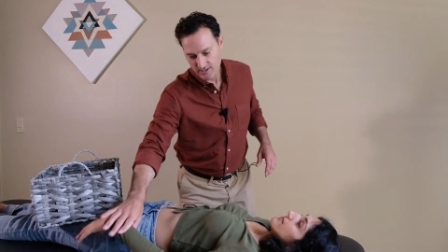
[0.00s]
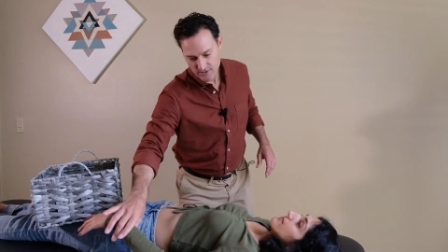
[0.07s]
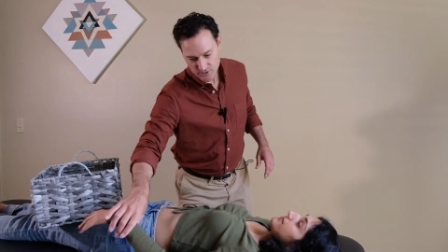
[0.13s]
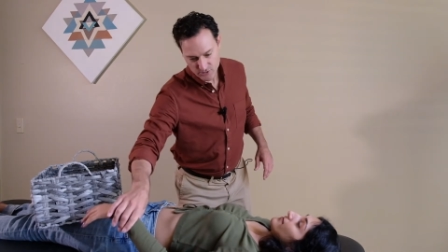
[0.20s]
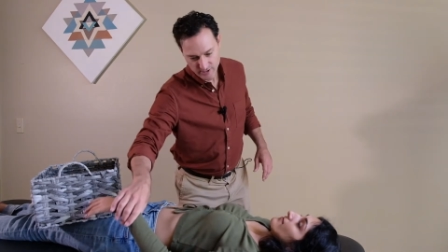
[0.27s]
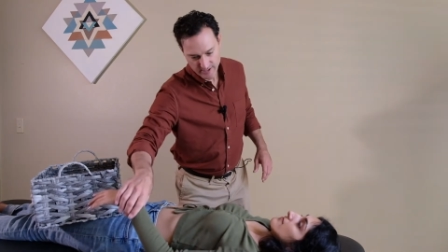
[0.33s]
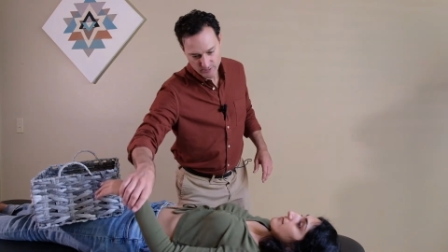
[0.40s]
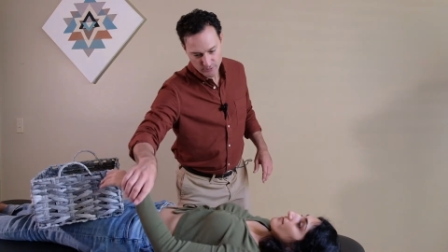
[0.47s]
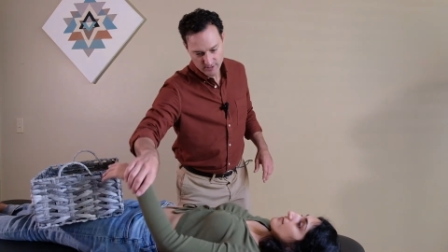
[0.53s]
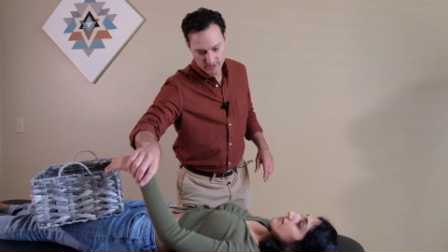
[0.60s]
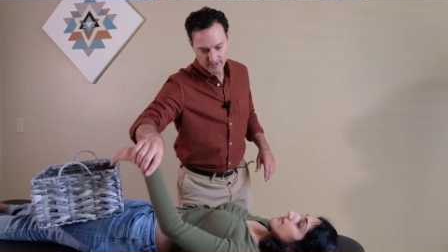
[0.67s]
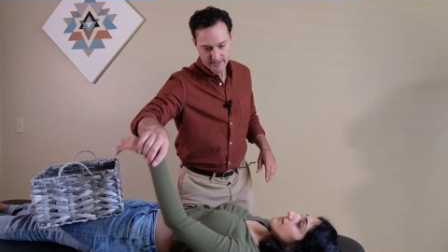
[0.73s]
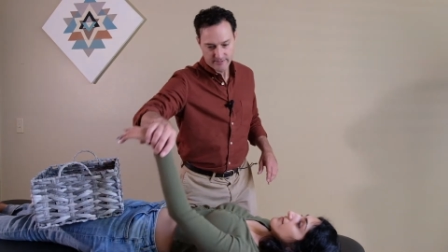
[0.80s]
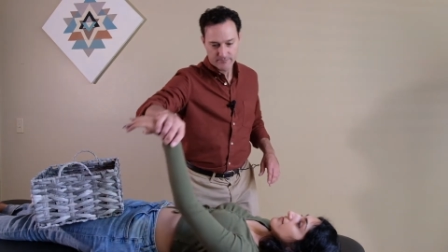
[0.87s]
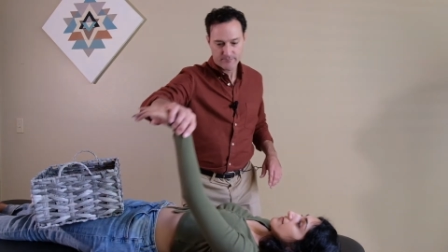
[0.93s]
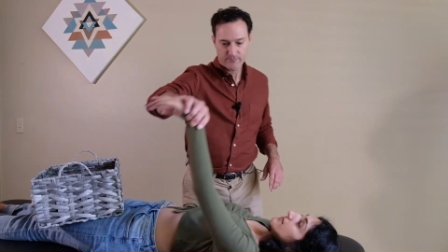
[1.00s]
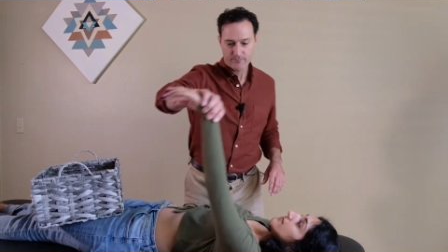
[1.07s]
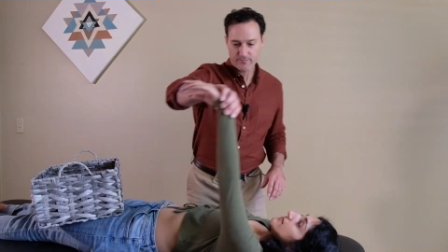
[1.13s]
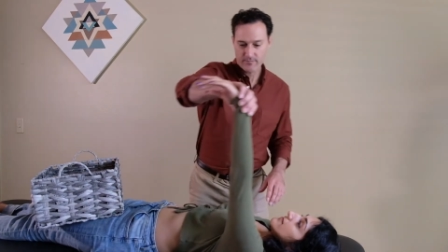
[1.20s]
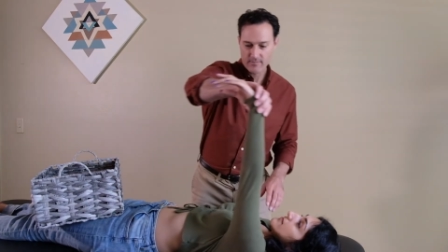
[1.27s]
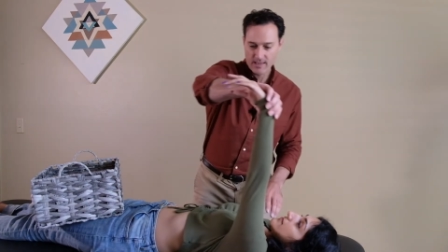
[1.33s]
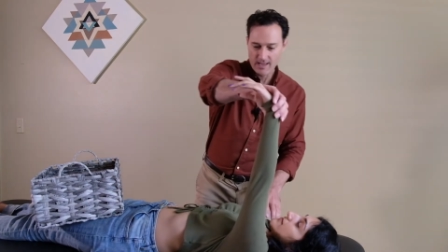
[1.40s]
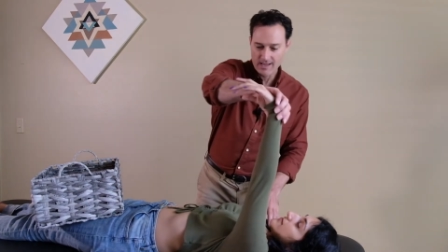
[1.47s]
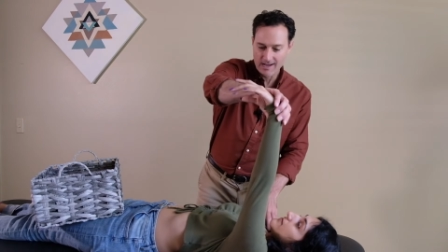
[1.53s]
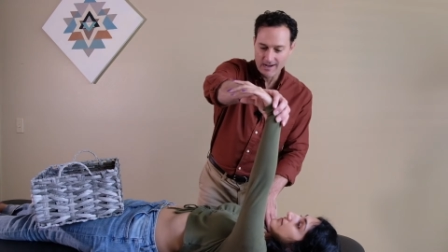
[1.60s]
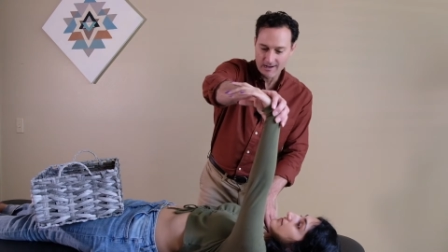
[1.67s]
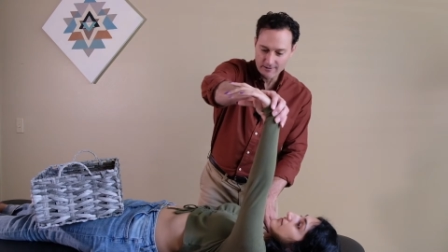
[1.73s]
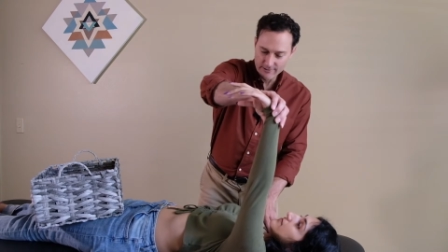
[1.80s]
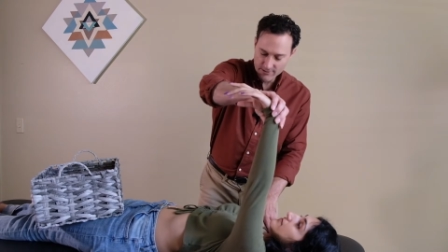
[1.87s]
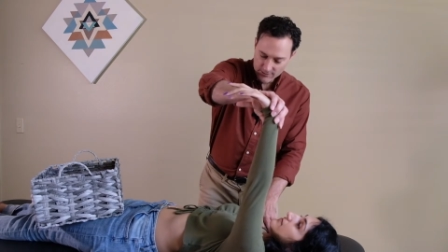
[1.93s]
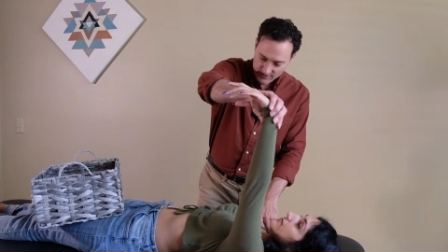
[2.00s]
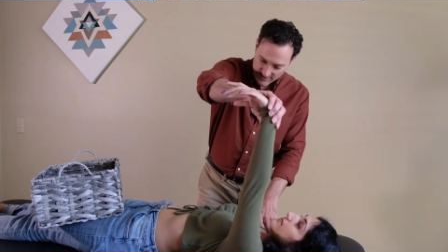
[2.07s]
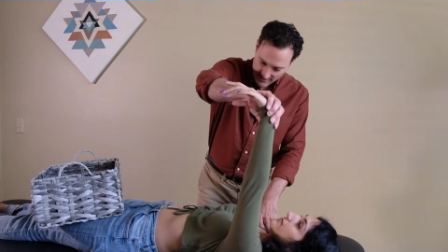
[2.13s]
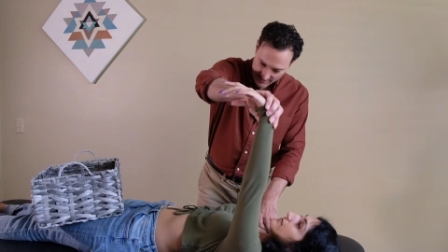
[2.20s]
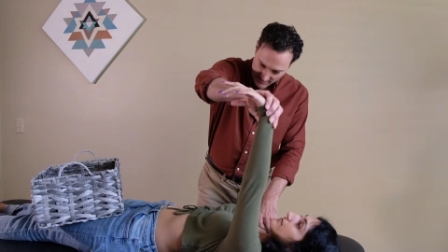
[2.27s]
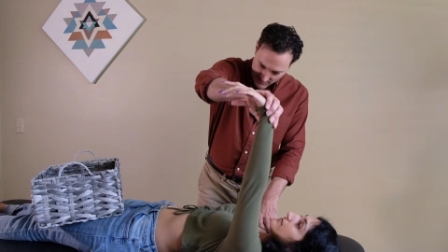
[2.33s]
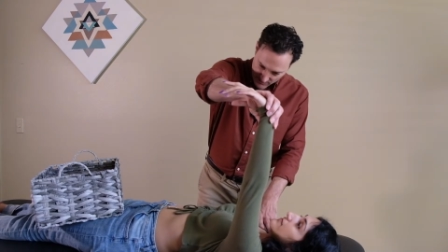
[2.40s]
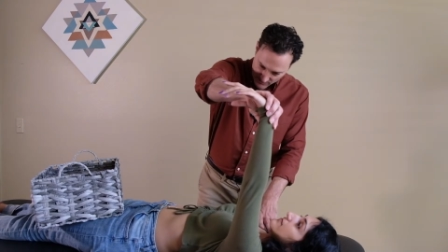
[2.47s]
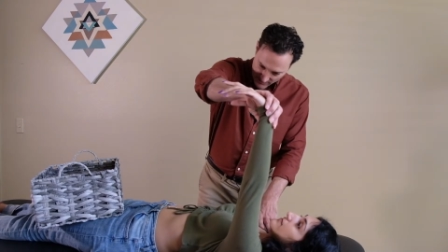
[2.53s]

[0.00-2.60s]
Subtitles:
Generally, I'll use this